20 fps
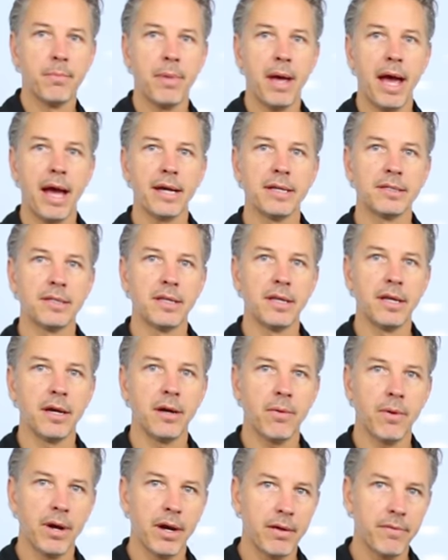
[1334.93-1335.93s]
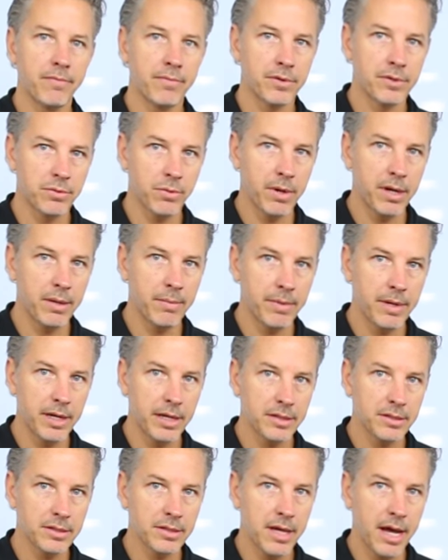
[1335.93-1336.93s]
bags in the aquarium for 20
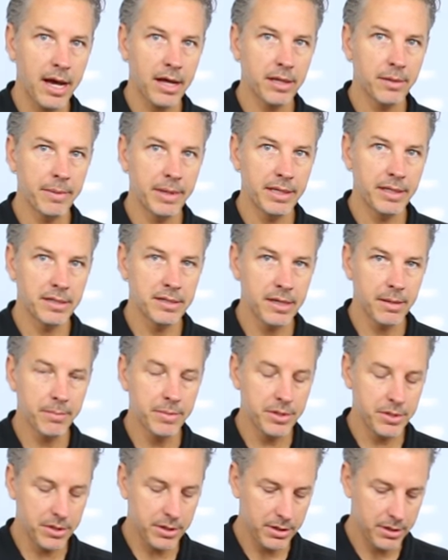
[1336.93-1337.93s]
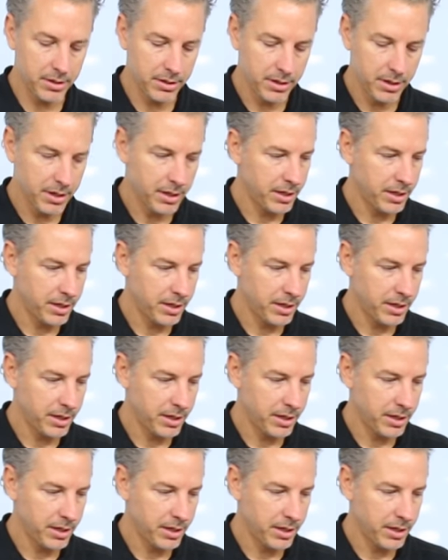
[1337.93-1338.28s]
minutes to acclimate the temperature.